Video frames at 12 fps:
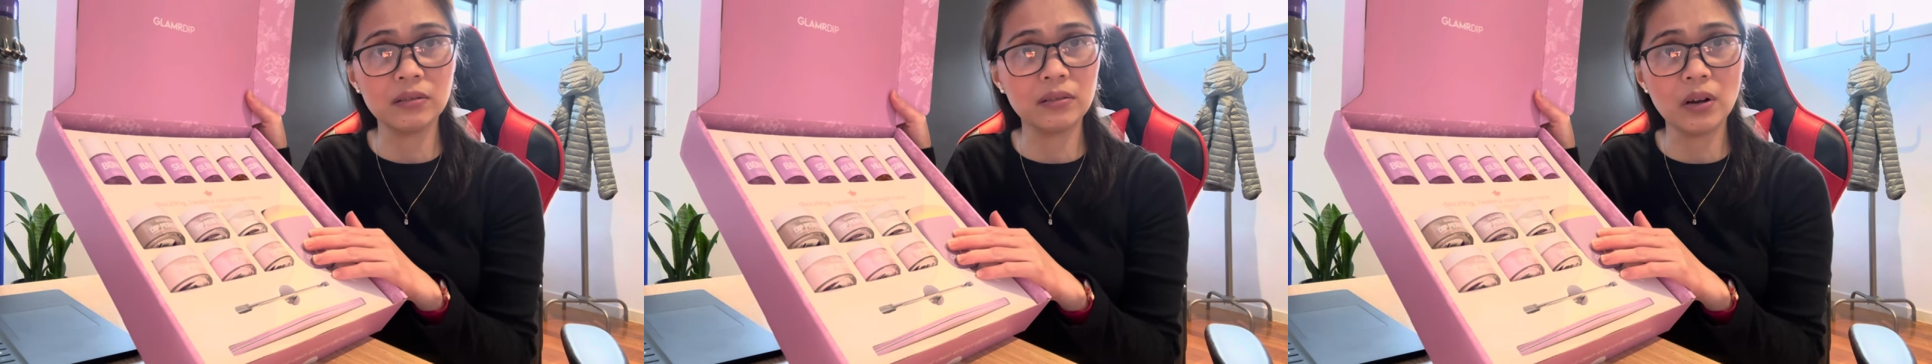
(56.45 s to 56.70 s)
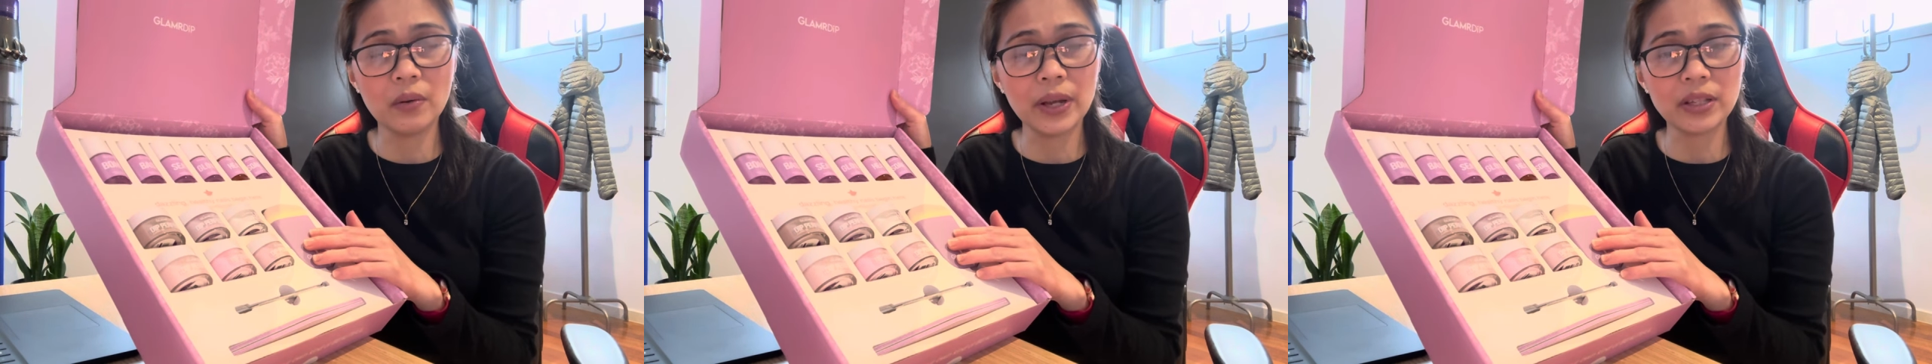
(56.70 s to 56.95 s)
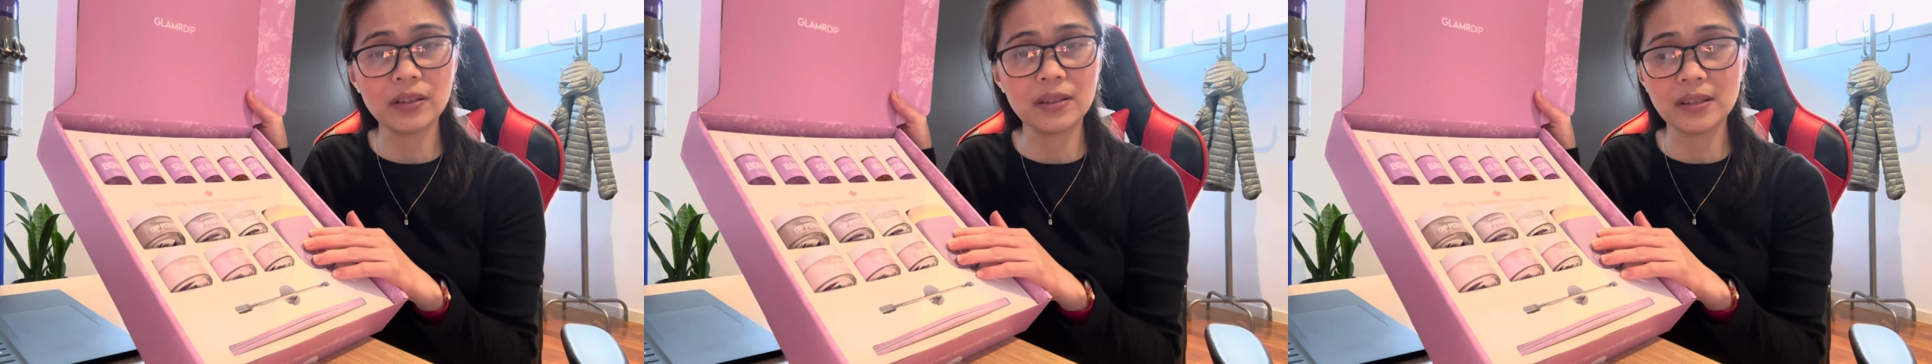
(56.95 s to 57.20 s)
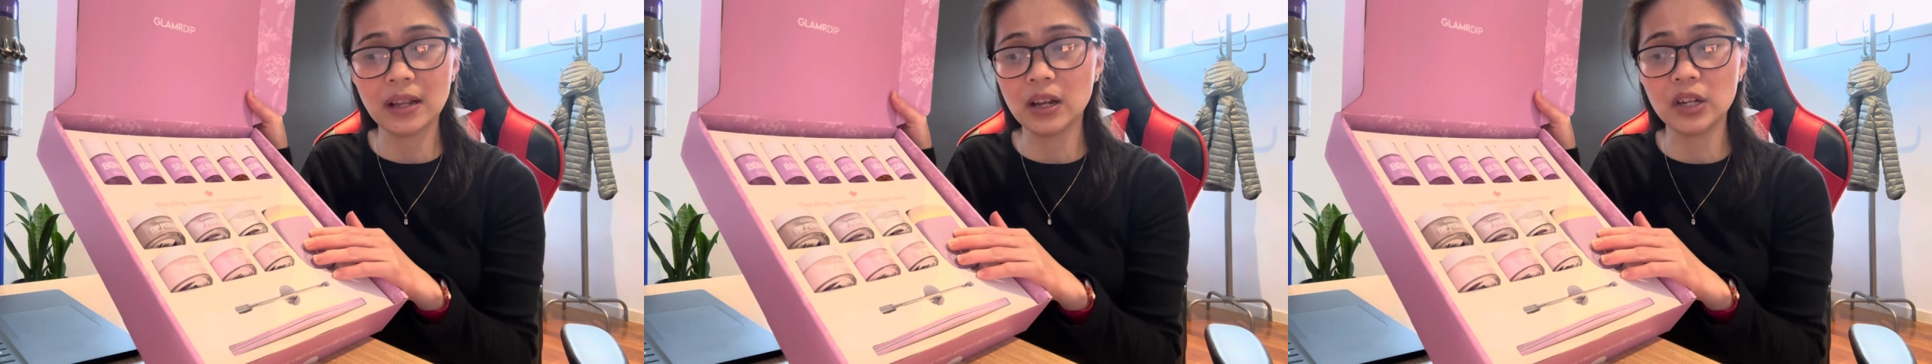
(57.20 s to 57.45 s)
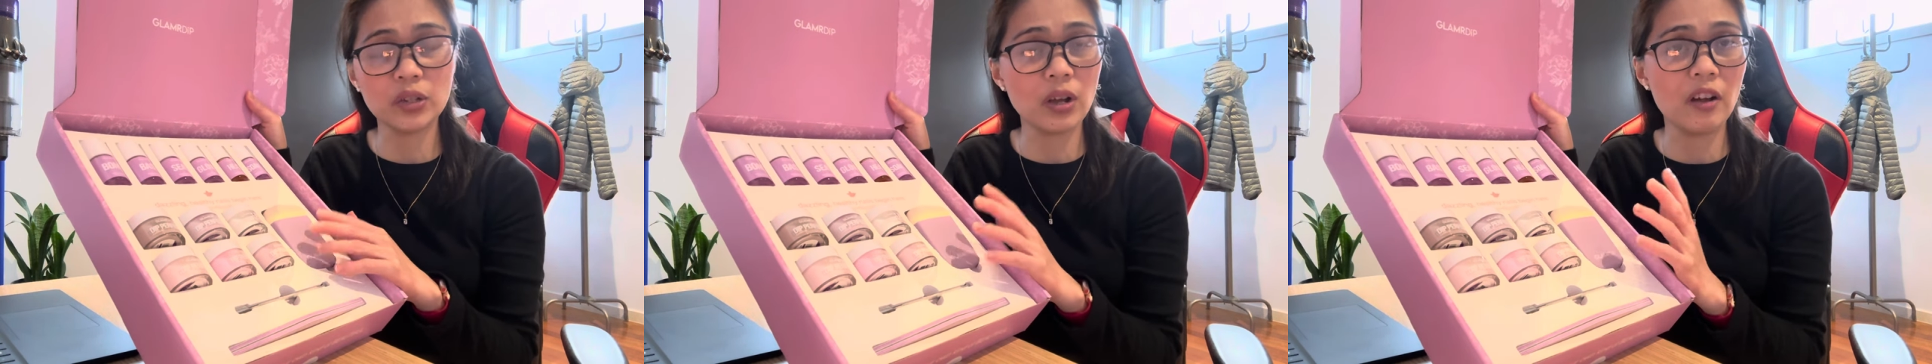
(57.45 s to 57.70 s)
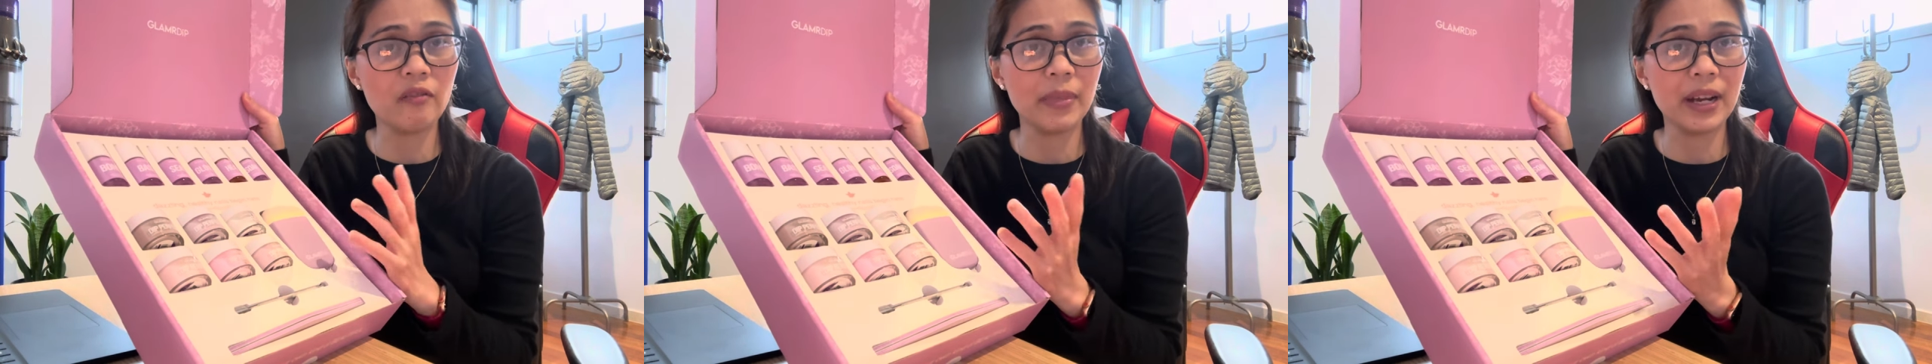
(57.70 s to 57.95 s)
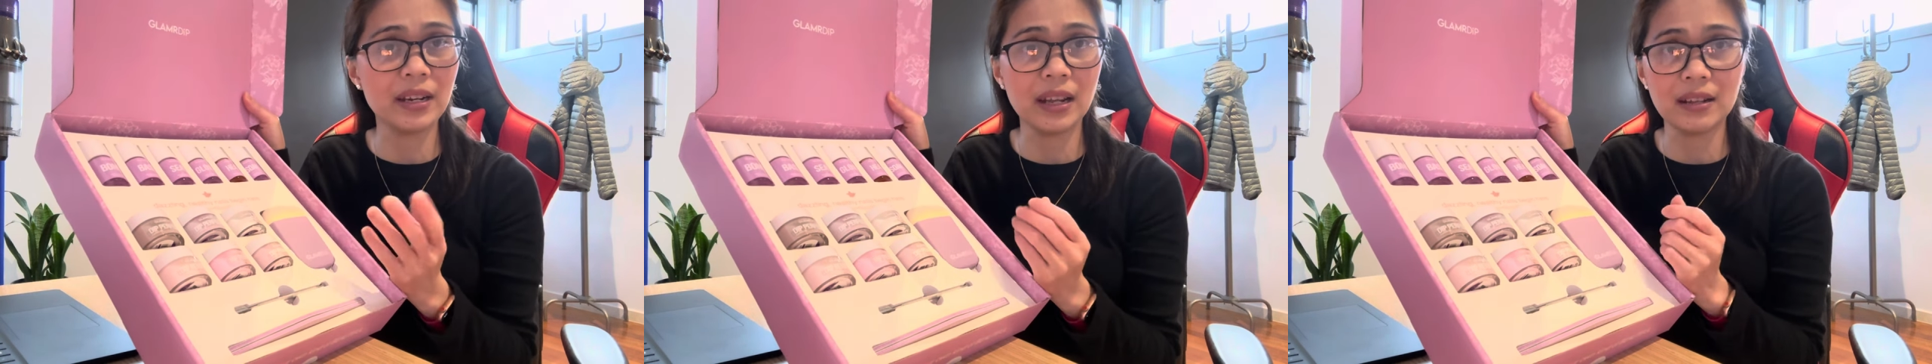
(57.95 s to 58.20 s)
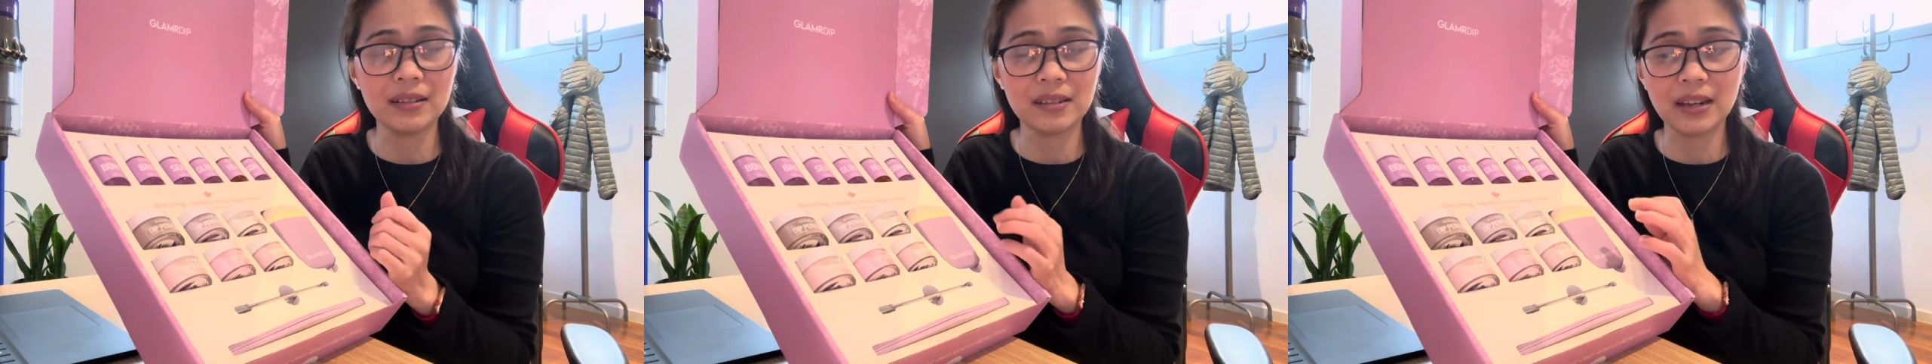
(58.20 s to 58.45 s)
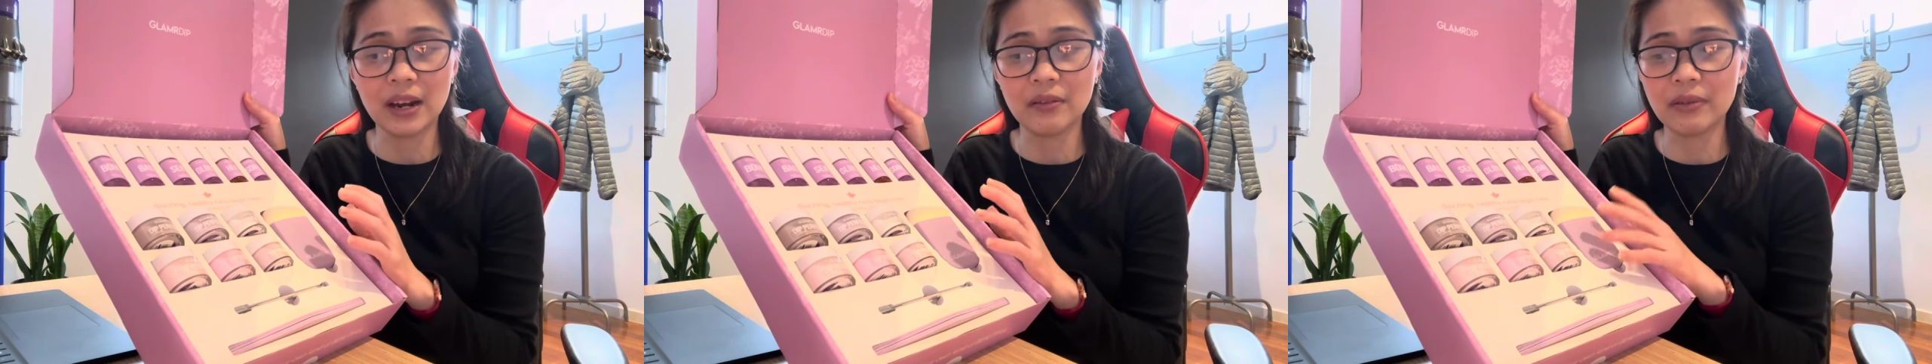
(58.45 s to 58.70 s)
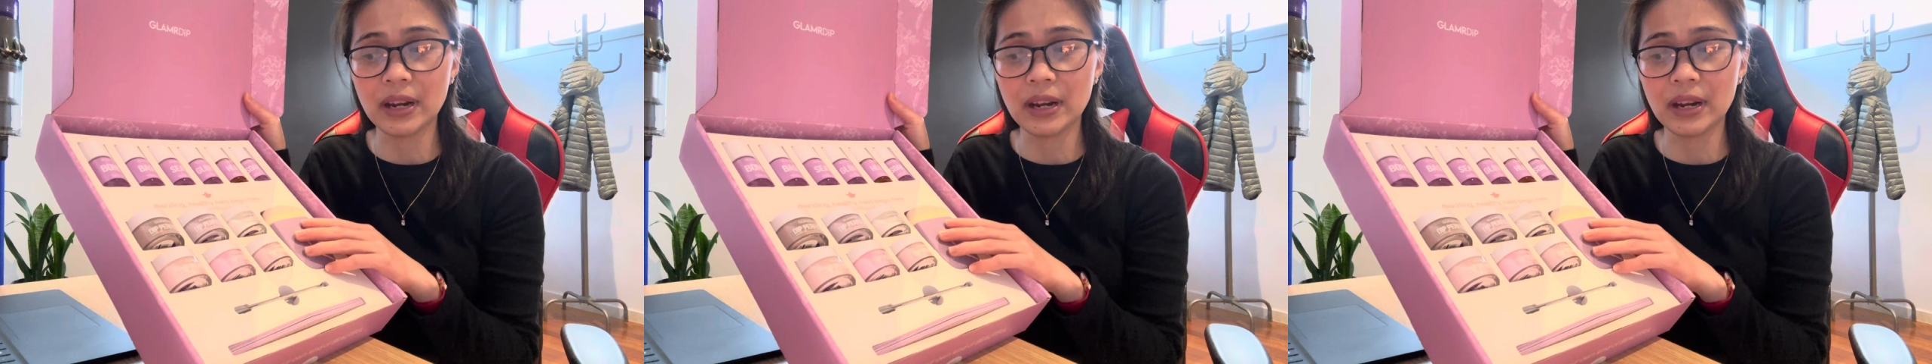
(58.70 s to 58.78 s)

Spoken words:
going to the salon to have my nails done